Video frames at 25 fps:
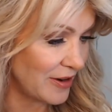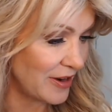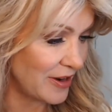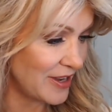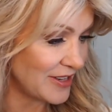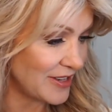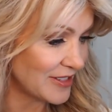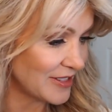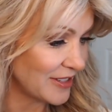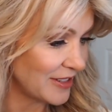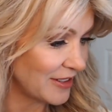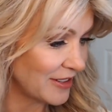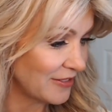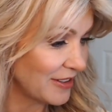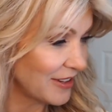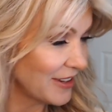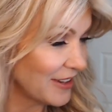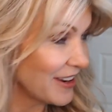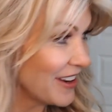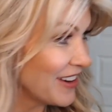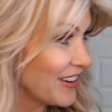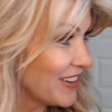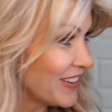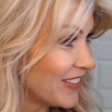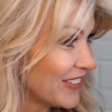Right, here we
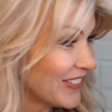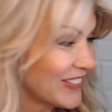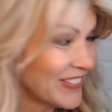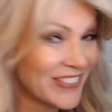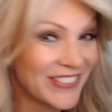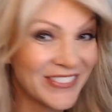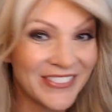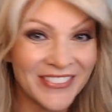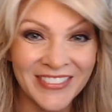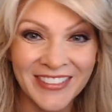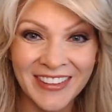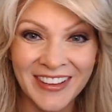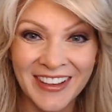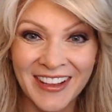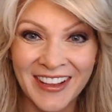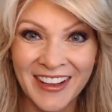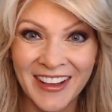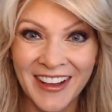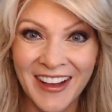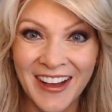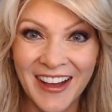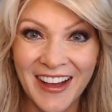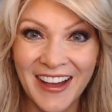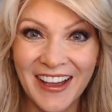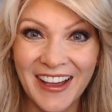go.
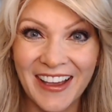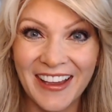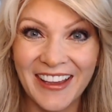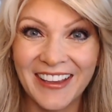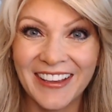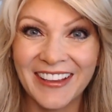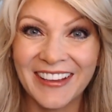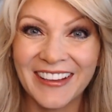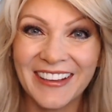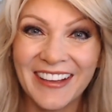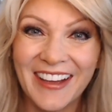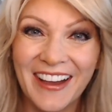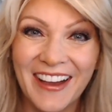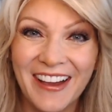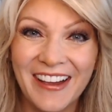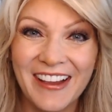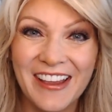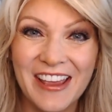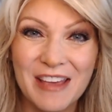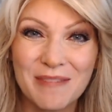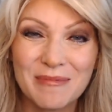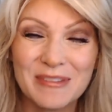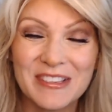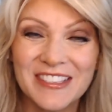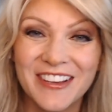Hi
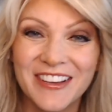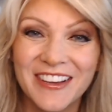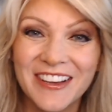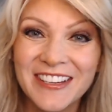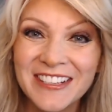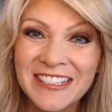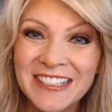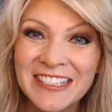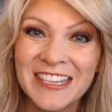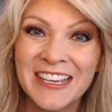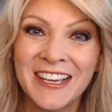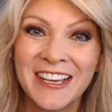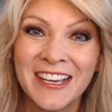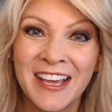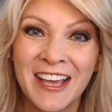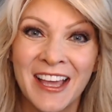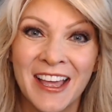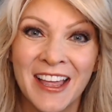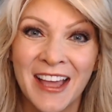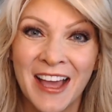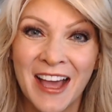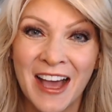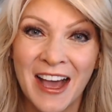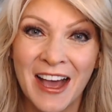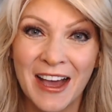Amazon.
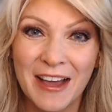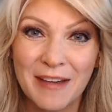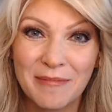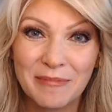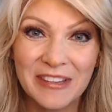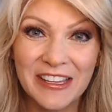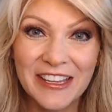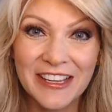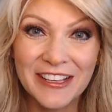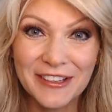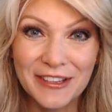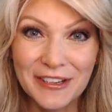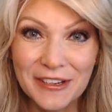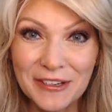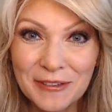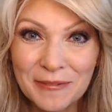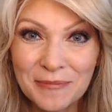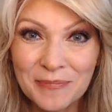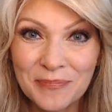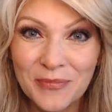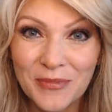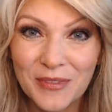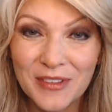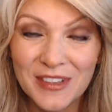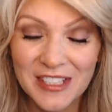I'm Leah
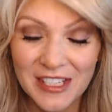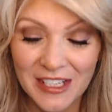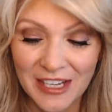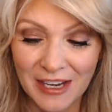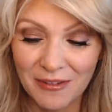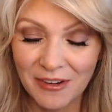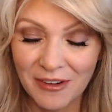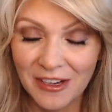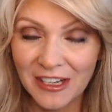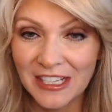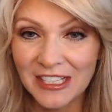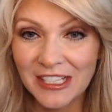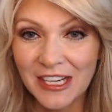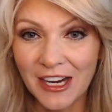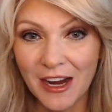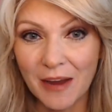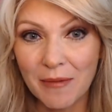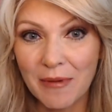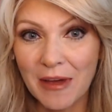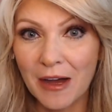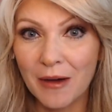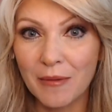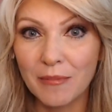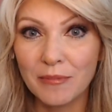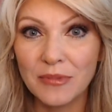Little. Today we're going to talk
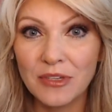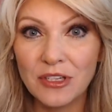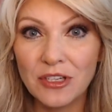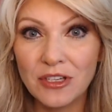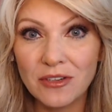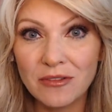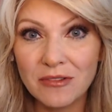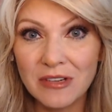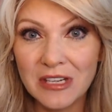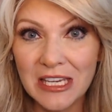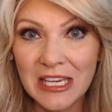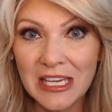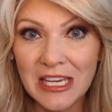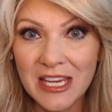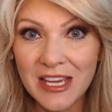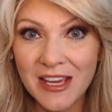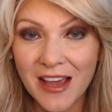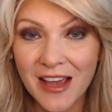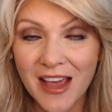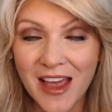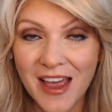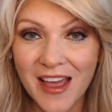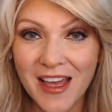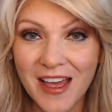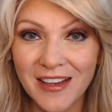about beauty
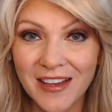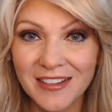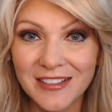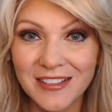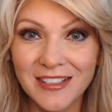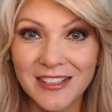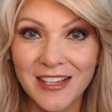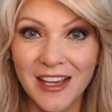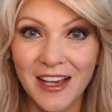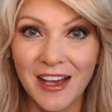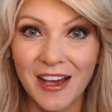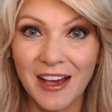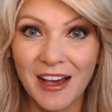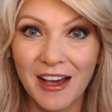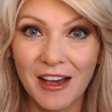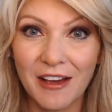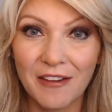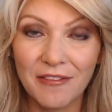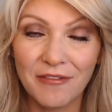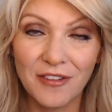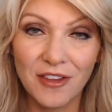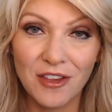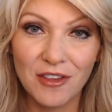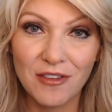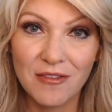and a
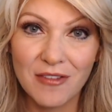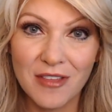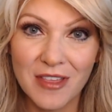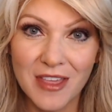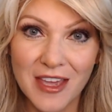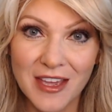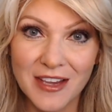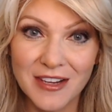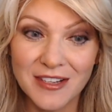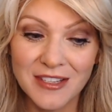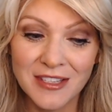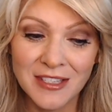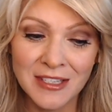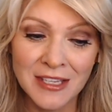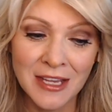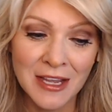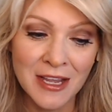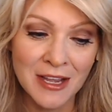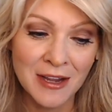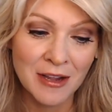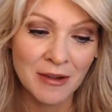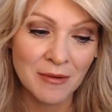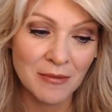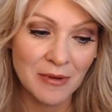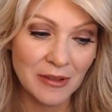few things,
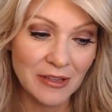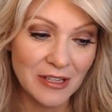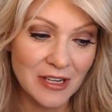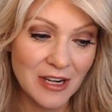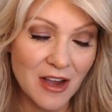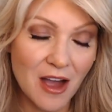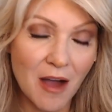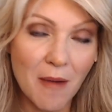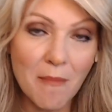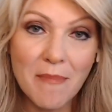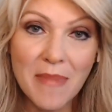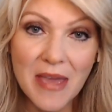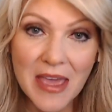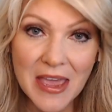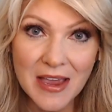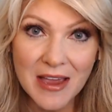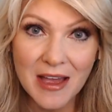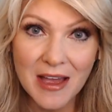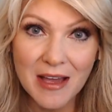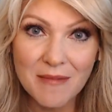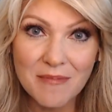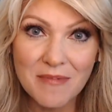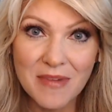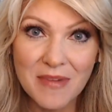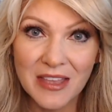really not
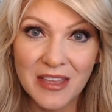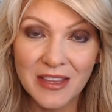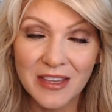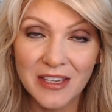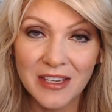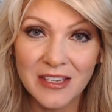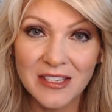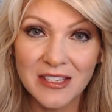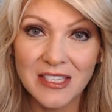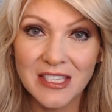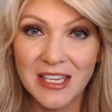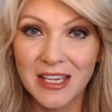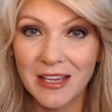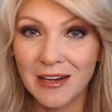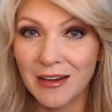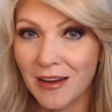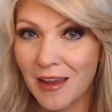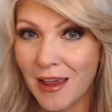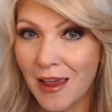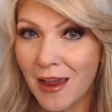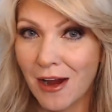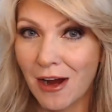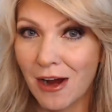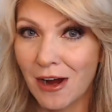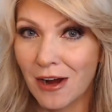makeup, mainly
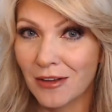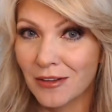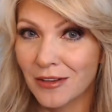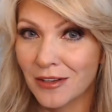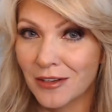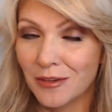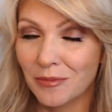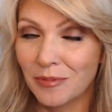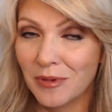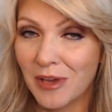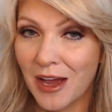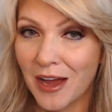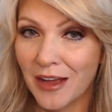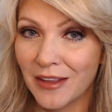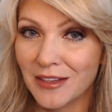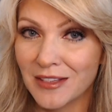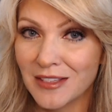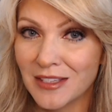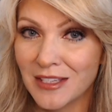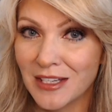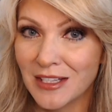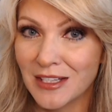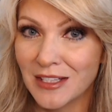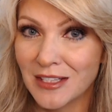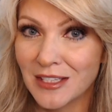skincare, a little behind the
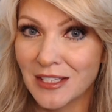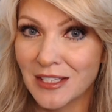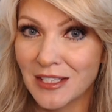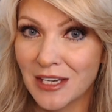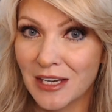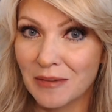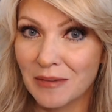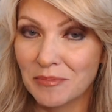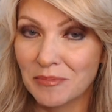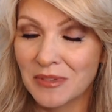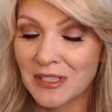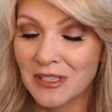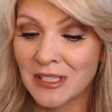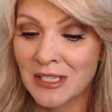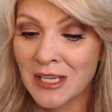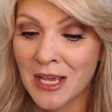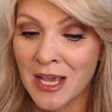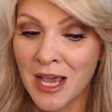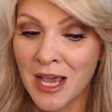scenes tips.